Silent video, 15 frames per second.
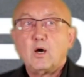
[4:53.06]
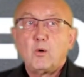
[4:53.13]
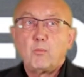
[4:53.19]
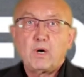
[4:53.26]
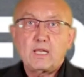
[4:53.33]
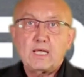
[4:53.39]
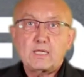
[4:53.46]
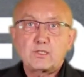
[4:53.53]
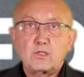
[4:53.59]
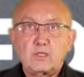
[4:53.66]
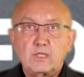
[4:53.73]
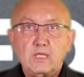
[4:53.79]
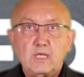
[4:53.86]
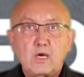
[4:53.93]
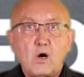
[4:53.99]
but
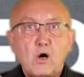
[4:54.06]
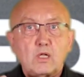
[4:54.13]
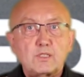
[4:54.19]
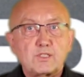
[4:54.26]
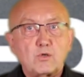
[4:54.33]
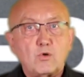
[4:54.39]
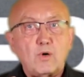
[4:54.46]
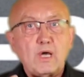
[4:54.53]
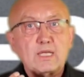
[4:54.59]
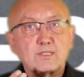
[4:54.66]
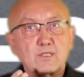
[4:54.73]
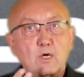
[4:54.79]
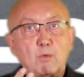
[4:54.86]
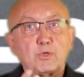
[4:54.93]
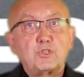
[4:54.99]
actually also as
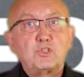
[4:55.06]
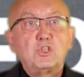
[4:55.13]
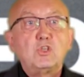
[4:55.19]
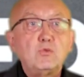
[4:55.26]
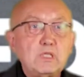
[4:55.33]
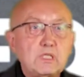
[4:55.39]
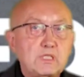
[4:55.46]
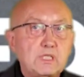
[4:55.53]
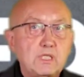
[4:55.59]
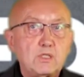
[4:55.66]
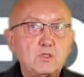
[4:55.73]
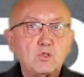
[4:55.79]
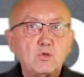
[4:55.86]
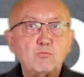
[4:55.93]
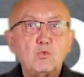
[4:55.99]
an opportunity
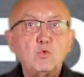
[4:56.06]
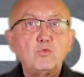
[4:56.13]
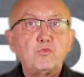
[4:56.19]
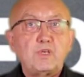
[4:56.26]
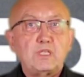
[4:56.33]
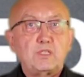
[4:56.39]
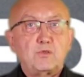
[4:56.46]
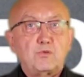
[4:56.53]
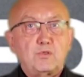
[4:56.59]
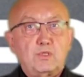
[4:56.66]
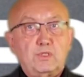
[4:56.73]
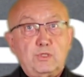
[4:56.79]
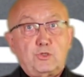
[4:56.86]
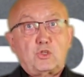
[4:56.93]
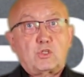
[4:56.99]
to move into the
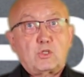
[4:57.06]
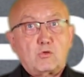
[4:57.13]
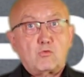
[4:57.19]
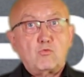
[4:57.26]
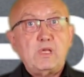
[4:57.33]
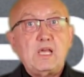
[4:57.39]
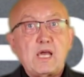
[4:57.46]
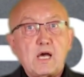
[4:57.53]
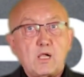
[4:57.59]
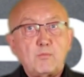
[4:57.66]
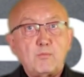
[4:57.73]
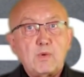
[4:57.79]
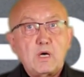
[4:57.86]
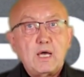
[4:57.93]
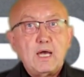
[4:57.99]
digital
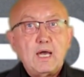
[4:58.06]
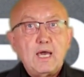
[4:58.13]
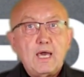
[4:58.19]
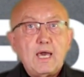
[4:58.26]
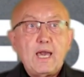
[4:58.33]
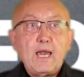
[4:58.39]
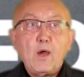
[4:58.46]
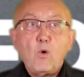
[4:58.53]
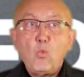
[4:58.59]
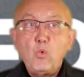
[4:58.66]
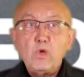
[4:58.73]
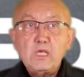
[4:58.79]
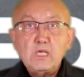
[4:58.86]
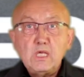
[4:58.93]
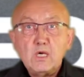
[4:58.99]
realm And
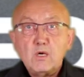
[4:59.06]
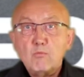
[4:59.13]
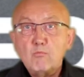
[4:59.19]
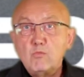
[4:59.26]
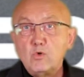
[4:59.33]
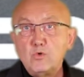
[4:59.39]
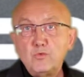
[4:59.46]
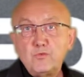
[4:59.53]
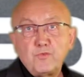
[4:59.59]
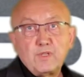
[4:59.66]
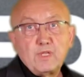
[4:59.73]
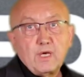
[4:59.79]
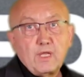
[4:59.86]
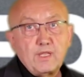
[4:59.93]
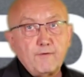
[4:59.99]
we
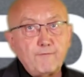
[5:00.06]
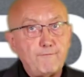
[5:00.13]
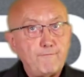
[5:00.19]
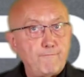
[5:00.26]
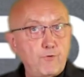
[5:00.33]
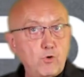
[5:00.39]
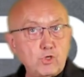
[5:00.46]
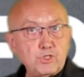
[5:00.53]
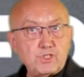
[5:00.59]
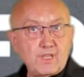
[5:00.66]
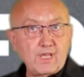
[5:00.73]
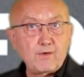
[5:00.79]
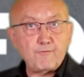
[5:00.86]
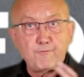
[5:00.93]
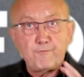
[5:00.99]
moved the
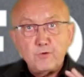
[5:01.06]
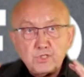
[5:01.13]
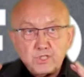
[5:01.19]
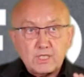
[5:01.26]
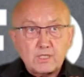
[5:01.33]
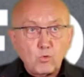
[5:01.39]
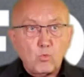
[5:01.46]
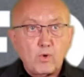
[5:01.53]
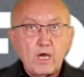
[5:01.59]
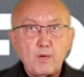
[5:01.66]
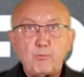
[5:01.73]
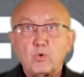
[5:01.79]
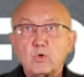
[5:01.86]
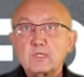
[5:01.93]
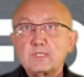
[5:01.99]
physical
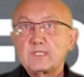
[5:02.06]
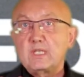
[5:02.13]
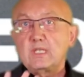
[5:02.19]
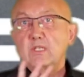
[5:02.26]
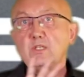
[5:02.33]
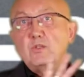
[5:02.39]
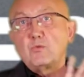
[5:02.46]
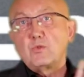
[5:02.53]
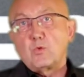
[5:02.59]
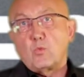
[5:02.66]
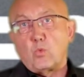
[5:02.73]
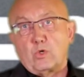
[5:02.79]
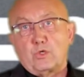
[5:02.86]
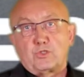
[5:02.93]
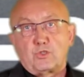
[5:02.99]
whiteboards into the
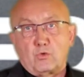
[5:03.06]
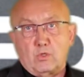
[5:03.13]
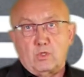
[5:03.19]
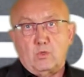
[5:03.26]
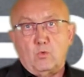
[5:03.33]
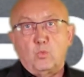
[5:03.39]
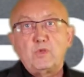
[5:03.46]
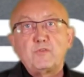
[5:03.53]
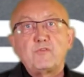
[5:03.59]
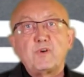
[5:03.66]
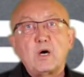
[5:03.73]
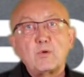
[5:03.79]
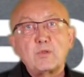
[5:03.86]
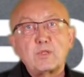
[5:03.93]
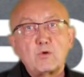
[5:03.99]
virtual. We
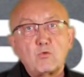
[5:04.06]
found the